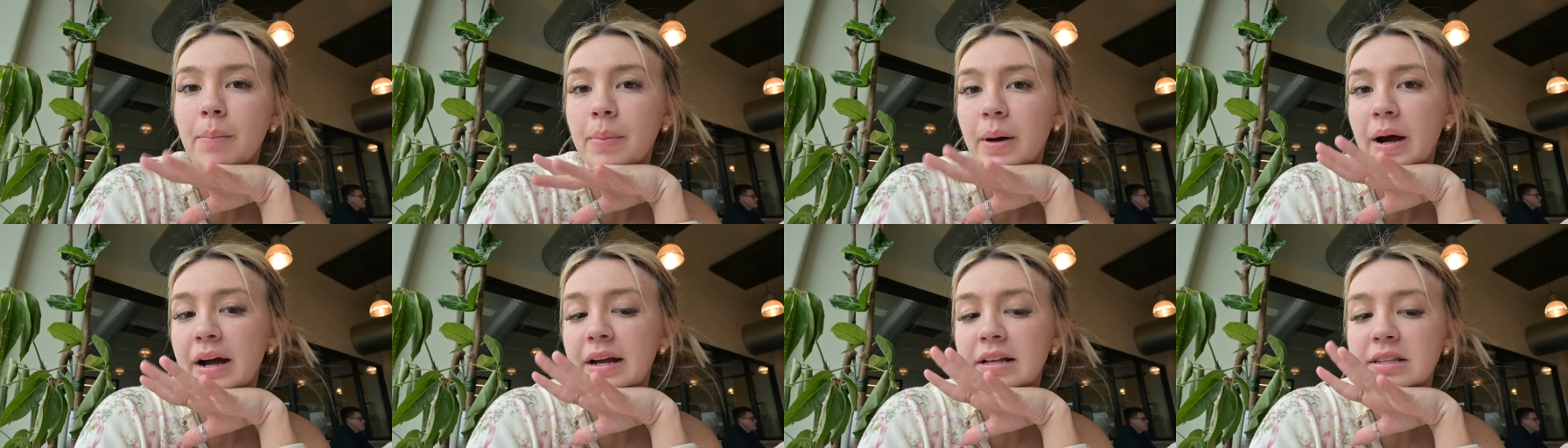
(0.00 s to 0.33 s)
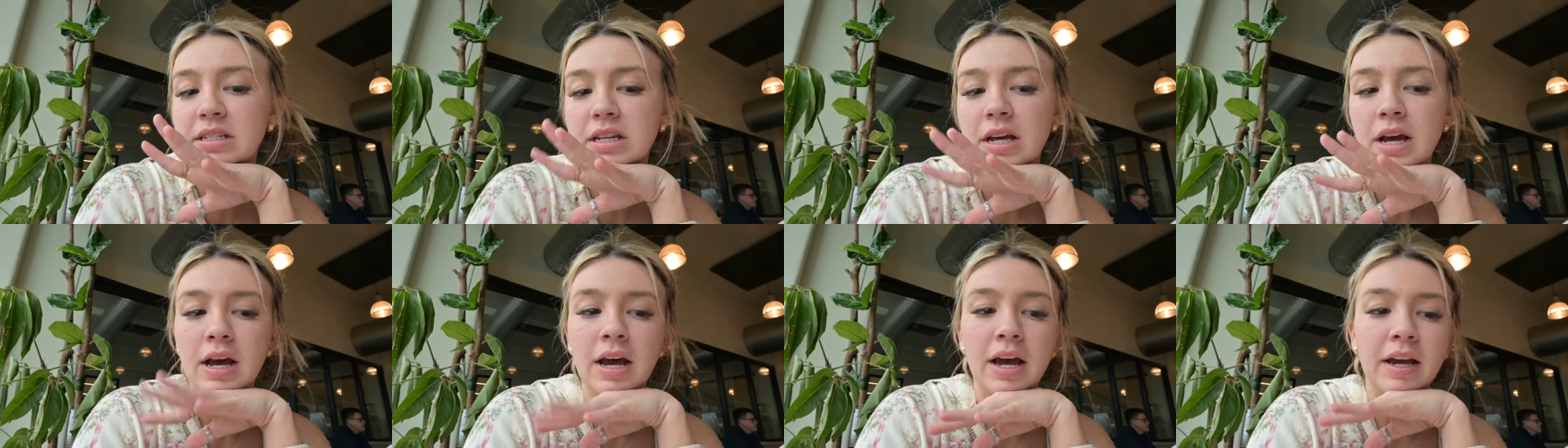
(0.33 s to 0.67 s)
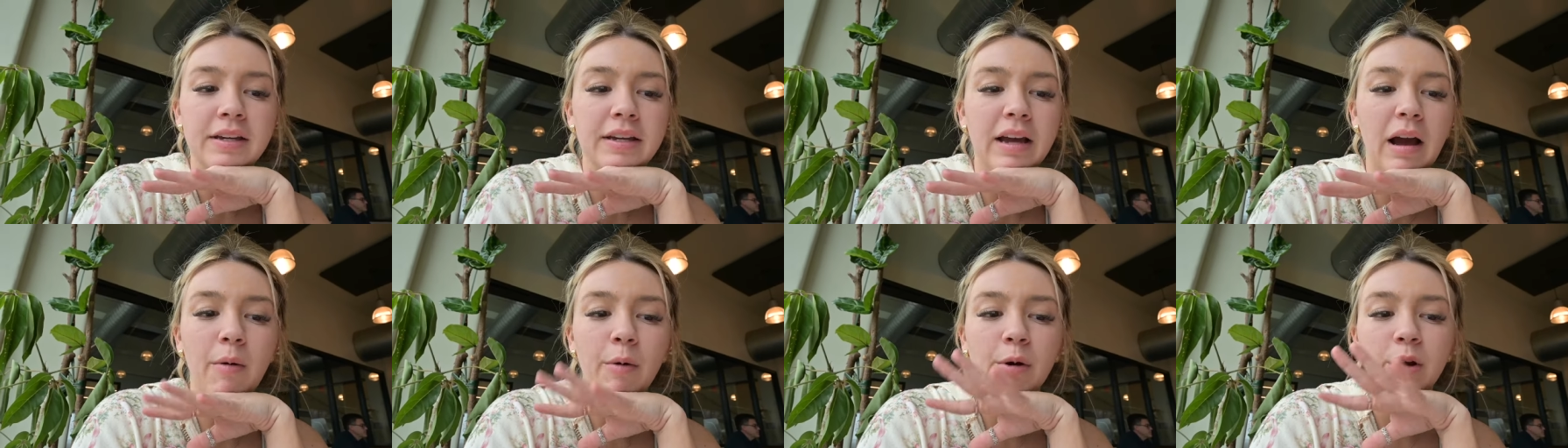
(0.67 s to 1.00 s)
But
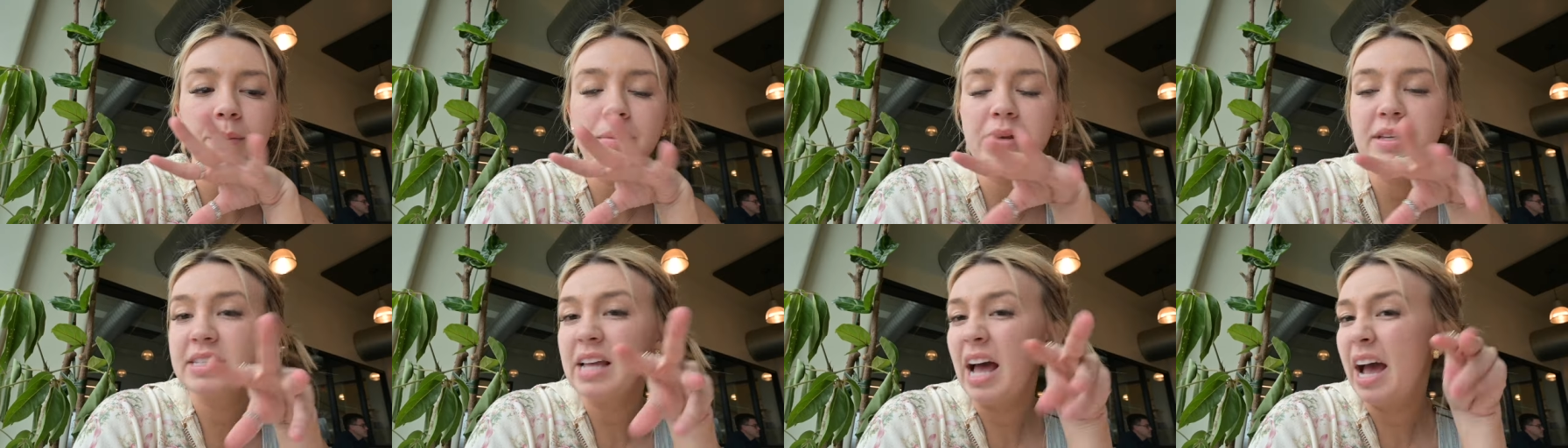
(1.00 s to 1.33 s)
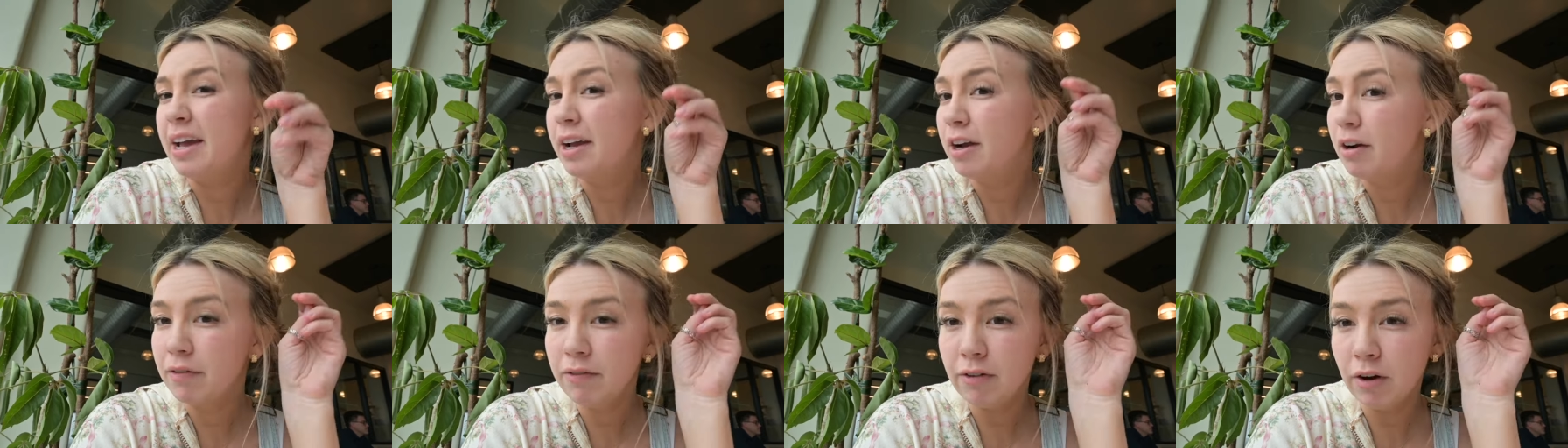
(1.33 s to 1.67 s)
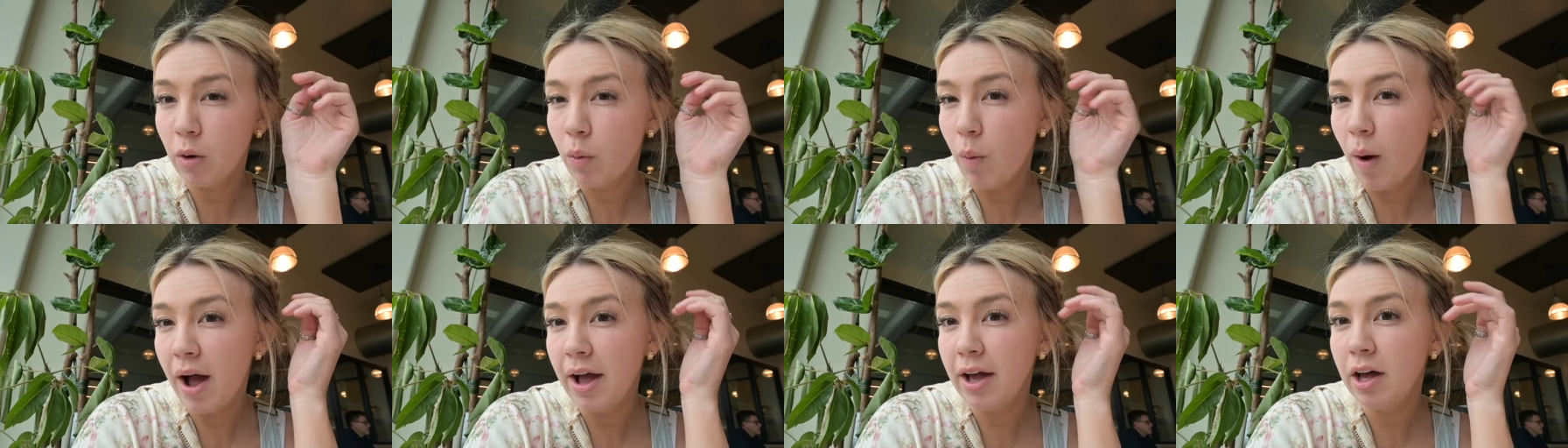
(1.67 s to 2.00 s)
yeah, we're gonna be sat here for
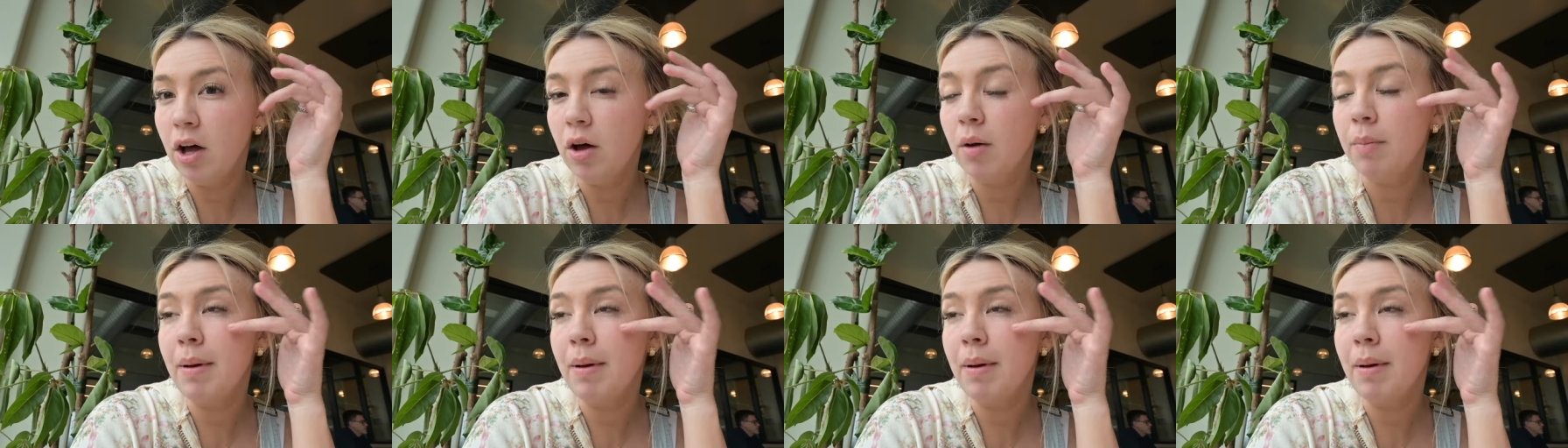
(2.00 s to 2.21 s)
a while.